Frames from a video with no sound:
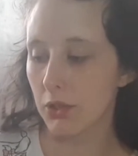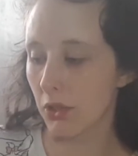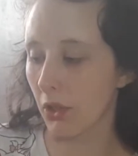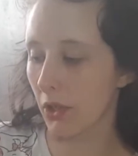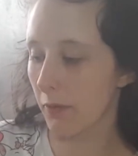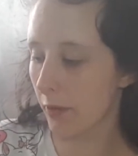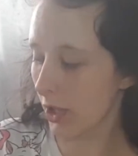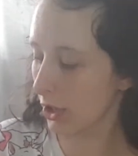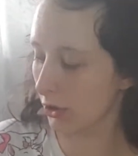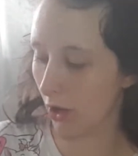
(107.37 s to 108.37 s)
So
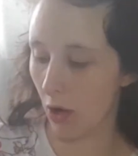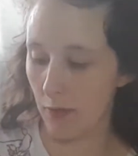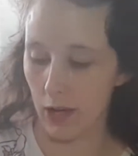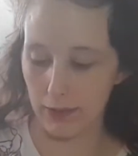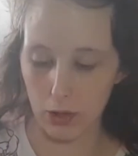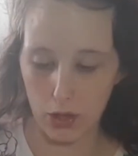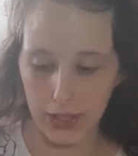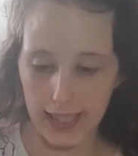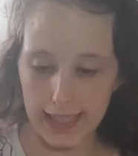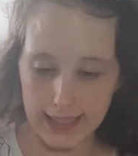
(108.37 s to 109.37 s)
first off, I've got
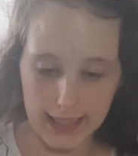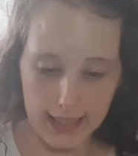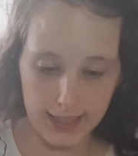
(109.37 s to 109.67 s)
these.